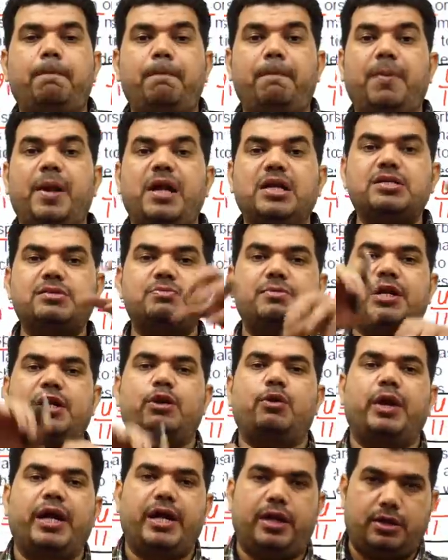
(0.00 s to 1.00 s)
plus
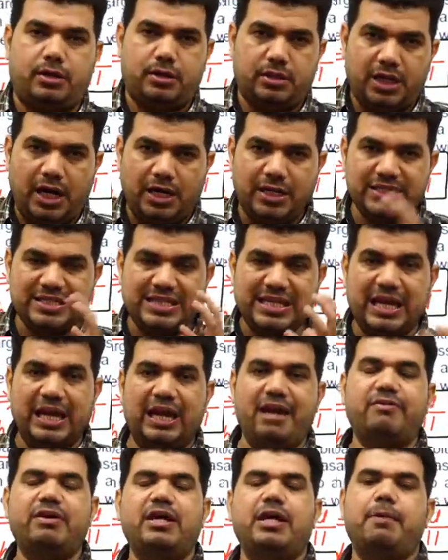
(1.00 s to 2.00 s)
meteoroid, that is
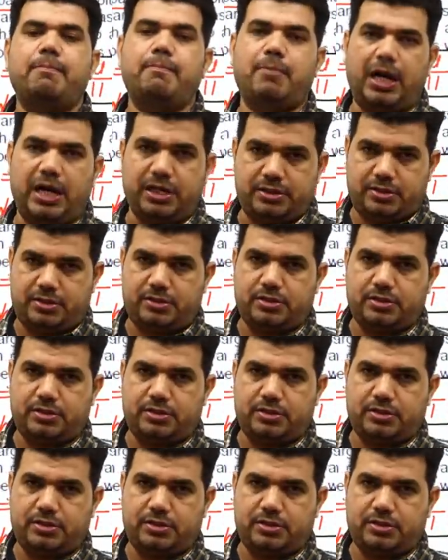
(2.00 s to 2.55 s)
11 m mass,